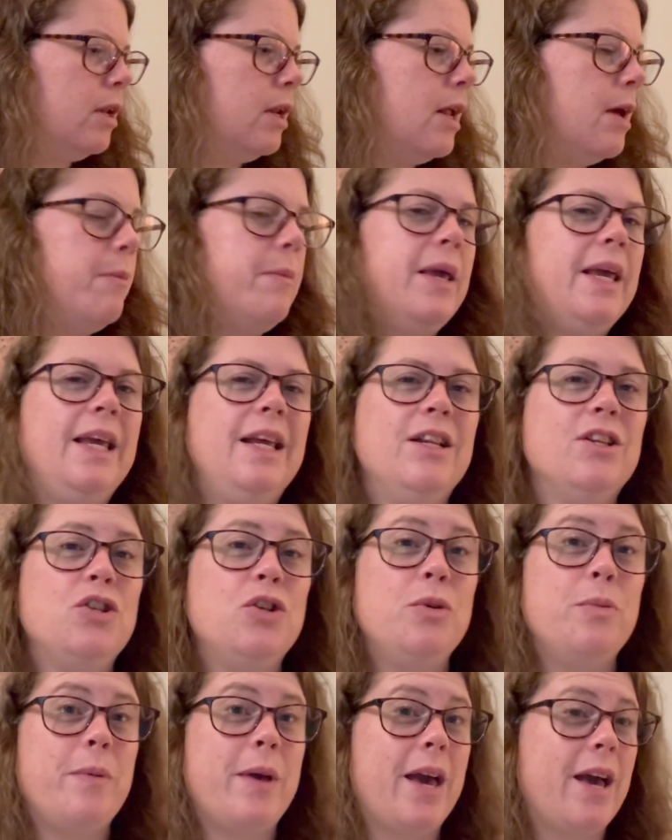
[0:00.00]
Not making
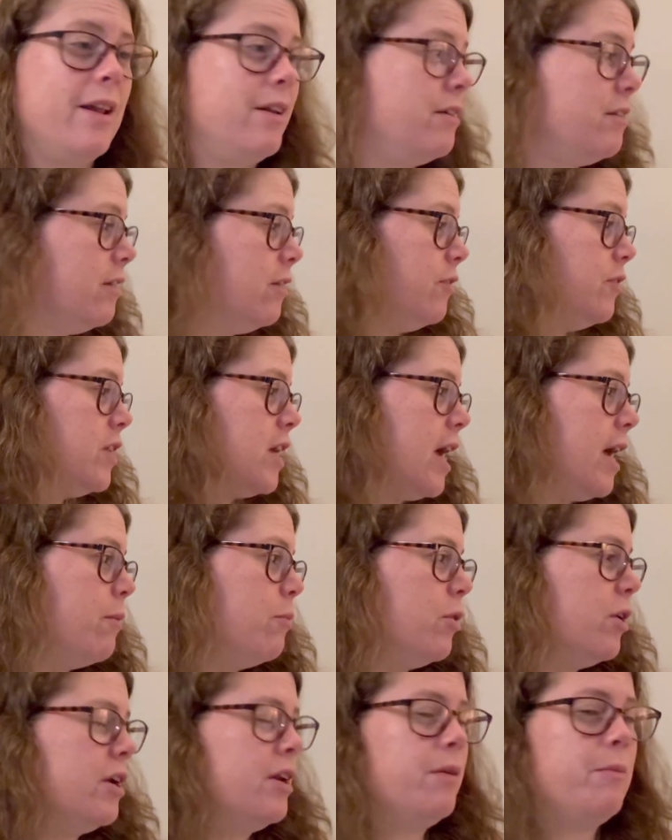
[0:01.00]
too bad of time.
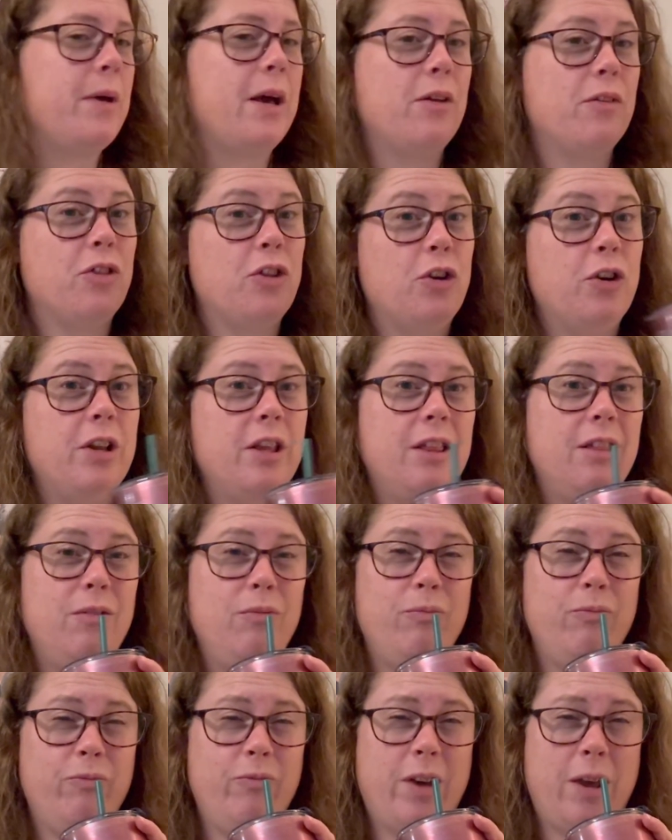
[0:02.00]
We're in about
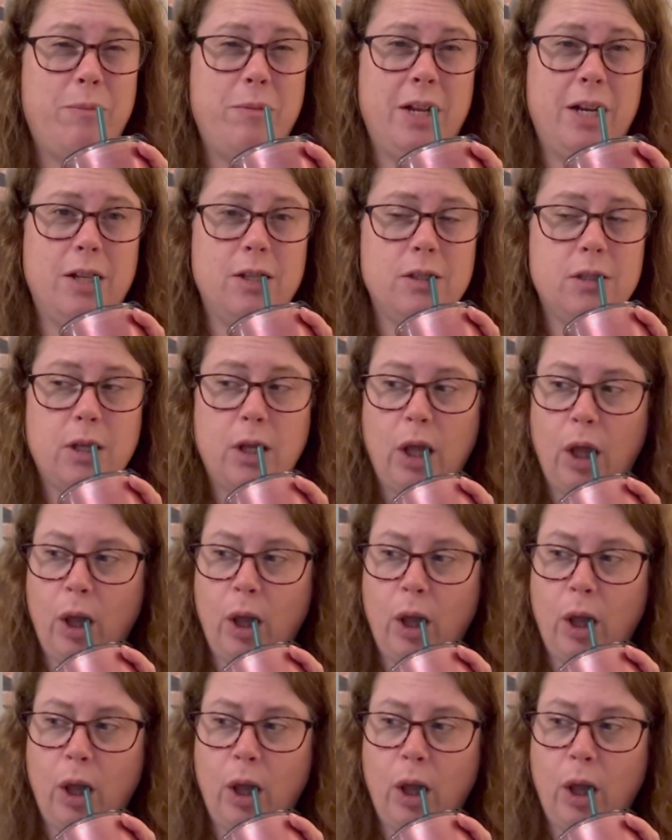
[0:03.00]
35 minutes.